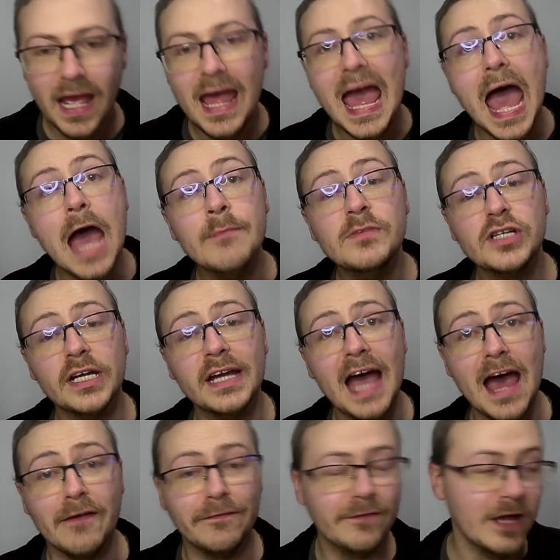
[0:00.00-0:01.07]

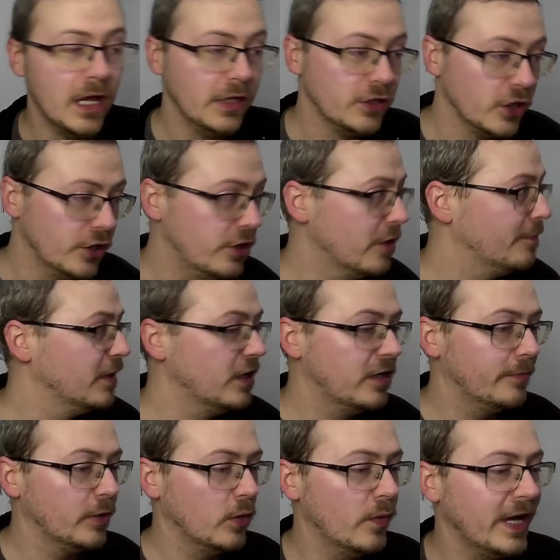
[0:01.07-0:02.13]
MJF to
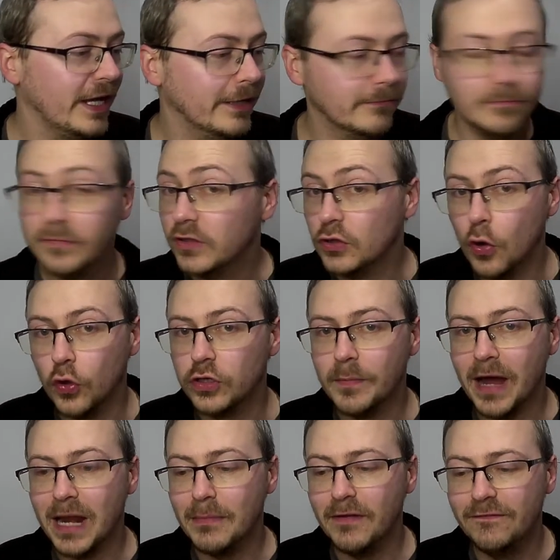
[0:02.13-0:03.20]
WWE. Talked about
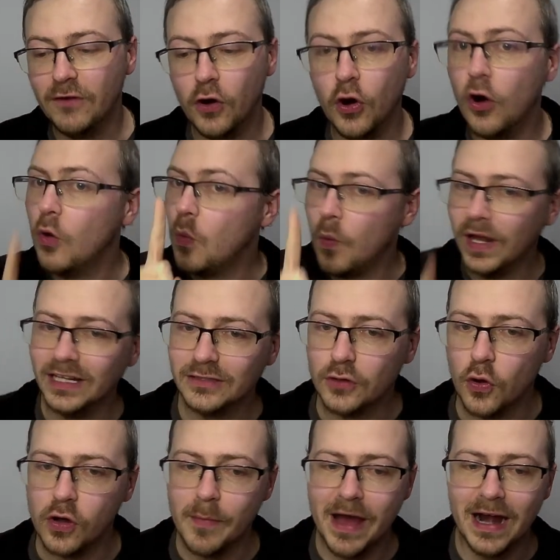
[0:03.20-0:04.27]
it before, we'll talk
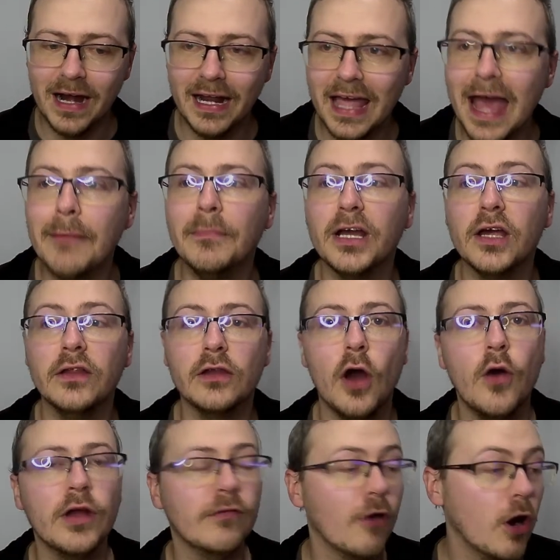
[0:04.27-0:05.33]
about it again because Cody
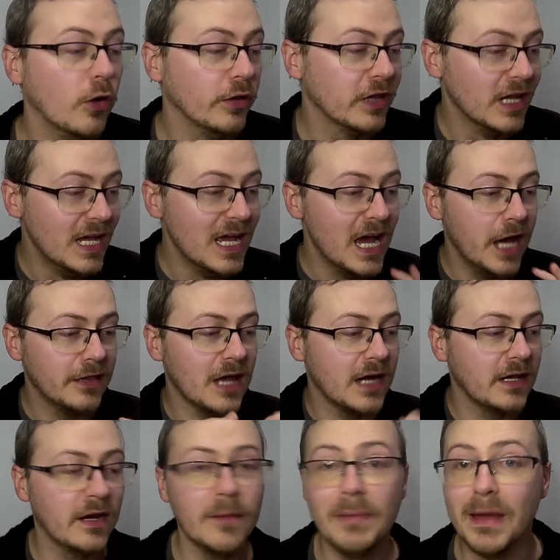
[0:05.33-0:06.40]
Rhodes has added
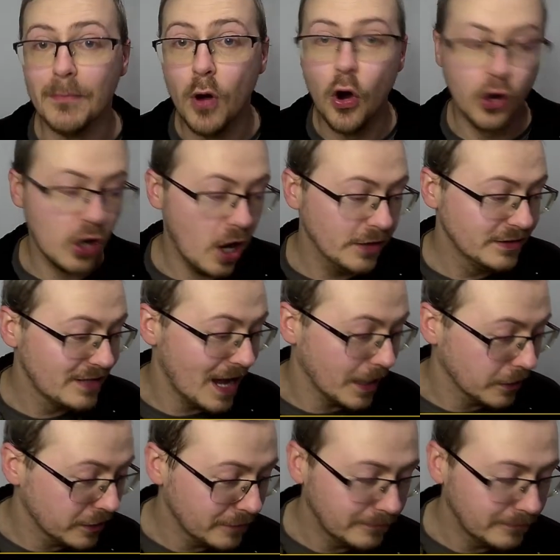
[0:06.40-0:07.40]
a bit more context.